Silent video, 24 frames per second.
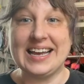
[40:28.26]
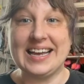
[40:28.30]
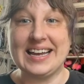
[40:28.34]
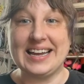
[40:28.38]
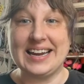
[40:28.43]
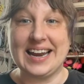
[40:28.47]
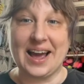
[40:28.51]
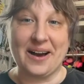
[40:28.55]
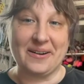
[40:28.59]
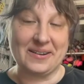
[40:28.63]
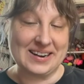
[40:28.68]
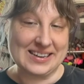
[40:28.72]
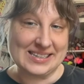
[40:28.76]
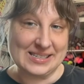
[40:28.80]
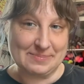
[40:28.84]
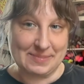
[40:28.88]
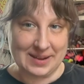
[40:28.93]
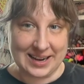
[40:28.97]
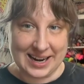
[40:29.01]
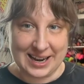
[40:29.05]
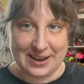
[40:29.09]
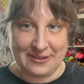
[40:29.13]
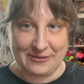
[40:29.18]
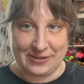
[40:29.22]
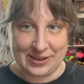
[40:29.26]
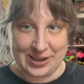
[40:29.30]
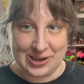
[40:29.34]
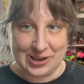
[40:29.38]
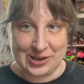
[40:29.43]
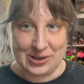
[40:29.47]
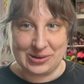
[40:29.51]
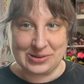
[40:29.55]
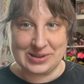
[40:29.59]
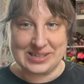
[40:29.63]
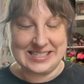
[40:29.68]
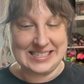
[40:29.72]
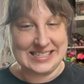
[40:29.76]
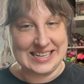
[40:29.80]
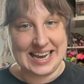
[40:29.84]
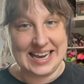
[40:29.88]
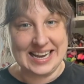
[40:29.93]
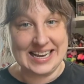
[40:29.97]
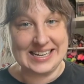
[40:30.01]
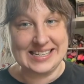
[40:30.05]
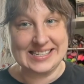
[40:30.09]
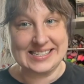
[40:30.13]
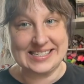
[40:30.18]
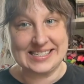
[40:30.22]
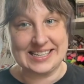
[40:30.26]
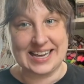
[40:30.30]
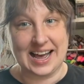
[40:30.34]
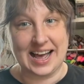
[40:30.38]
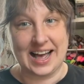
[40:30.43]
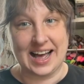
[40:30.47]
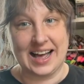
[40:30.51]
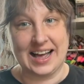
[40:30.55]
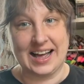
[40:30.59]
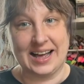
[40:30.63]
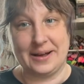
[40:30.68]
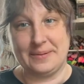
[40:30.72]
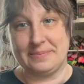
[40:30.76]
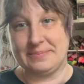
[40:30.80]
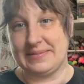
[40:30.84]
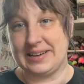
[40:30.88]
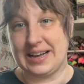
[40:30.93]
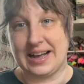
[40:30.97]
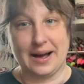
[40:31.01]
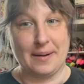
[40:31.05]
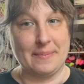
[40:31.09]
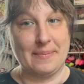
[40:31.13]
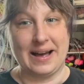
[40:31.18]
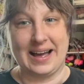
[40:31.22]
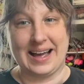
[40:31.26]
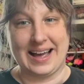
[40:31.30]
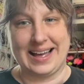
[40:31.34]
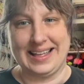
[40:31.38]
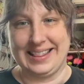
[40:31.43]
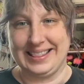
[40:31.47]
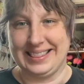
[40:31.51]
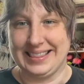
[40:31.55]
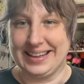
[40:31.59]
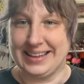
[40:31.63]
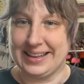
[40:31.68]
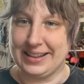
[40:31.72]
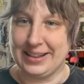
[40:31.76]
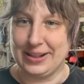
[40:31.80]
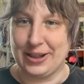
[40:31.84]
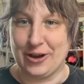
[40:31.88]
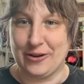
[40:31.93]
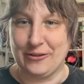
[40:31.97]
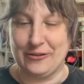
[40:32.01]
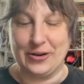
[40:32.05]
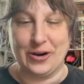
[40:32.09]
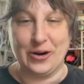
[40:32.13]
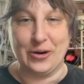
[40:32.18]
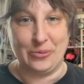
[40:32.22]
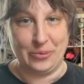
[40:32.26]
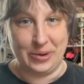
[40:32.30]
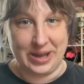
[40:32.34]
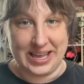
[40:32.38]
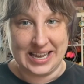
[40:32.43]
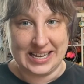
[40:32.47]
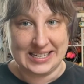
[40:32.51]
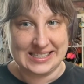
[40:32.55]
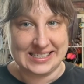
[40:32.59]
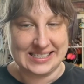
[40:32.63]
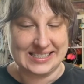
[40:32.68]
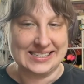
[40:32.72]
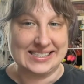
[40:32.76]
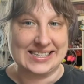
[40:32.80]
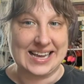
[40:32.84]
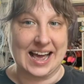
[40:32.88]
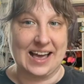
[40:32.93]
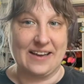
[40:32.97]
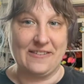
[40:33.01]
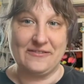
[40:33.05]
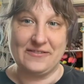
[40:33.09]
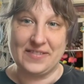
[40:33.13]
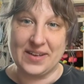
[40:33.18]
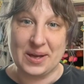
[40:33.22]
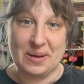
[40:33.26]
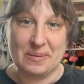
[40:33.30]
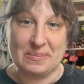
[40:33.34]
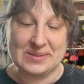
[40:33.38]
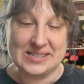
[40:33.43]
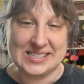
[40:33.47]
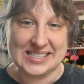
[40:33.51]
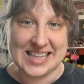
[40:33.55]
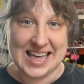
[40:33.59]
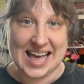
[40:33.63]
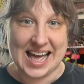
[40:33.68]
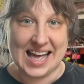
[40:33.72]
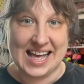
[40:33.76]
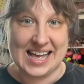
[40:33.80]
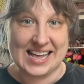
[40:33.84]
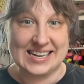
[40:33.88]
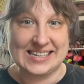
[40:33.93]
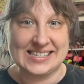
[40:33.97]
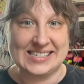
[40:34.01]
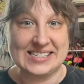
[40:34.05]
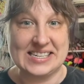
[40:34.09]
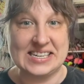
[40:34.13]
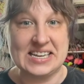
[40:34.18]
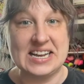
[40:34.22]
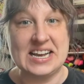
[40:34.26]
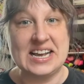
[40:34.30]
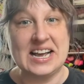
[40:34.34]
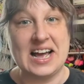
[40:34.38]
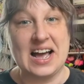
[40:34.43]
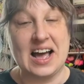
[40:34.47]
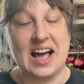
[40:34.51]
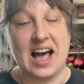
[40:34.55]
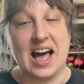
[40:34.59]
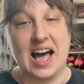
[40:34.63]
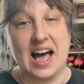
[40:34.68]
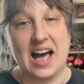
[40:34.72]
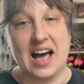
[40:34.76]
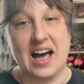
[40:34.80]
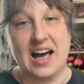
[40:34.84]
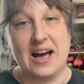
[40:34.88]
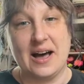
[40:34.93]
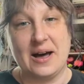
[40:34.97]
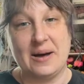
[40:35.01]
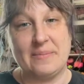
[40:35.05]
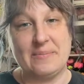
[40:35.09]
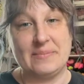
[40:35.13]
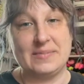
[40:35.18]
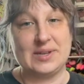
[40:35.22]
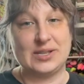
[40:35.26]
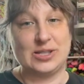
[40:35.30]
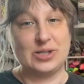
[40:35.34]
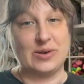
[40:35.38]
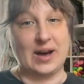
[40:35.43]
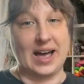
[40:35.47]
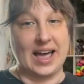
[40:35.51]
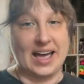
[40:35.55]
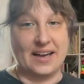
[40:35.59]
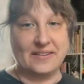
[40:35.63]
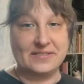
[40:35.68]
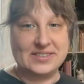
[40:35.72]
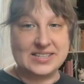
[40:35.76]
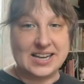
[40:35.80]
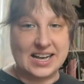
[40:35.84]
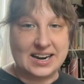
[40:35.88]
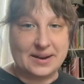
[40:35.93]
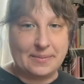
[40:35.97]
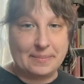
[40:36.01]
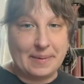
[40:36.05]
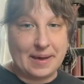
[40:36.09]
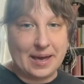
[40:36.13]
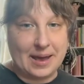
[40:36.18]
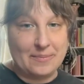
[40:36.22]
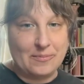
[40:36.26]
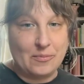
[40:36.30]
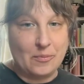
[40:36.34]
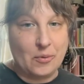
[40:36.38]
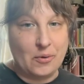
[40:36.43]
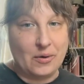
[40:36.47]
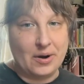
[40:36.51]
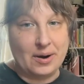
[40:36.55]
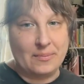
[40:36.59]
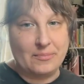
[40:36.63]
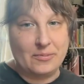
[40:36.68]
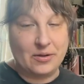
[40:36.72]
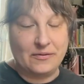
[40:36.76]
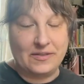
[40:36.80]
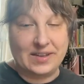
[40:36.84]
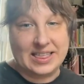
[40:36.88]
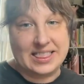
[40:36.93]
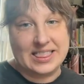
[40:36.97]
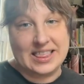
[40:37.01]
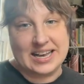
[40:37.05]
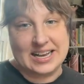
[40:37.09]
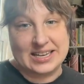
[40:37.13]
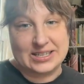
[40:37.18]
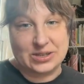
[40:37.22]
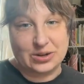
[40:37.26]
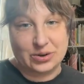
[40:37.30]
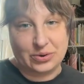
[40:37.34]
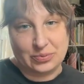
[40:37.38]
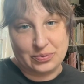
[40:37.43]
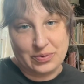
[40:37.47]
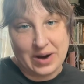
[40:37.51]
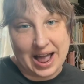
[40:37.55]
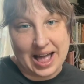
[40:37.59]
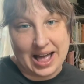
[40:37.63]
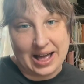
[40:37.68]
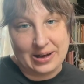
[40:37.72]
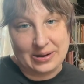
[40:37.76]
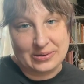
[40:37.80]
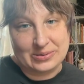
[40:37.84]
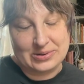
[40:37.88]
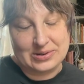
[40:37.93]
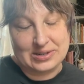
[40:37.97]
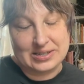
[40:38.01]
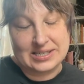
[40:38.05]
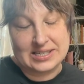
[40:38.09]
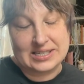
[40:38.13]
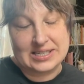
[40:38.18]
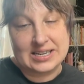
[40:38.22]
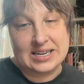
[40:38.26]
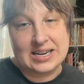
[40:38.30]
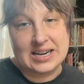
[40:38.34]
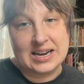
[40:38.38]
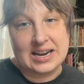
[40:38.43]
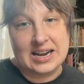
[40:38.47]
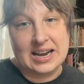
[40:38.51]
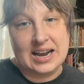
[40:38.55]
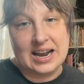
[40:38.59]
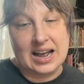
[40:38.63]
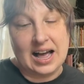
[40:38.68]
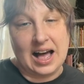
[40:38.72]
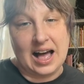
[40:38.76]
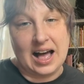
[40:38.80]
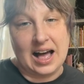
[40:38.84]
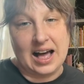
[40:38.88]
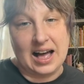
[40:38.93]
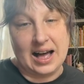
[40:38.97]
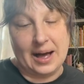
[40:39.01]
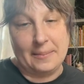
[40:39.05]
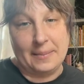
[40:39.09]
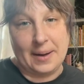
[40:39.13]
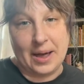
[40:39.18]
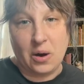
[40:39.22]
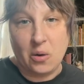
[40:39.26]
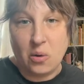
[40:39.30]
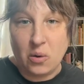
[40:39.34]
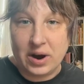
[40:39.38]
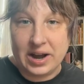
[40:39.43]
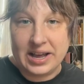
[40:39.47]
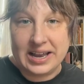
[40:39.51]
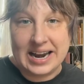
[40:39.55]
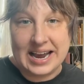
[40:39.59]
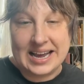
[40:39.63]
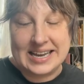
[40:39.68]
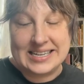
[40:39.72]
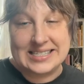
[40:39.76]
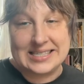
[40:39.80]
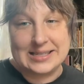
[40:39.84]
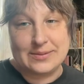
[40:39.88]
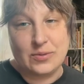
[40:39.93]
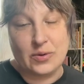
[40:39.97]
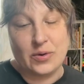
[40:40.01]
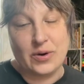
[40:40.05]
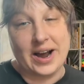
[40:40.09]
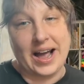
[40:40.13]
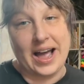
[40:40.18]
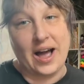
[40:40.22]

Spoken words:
Now, it has been a few days, about a little over a week since I filmed that. So I have done a bit more moving things around. I organized some more.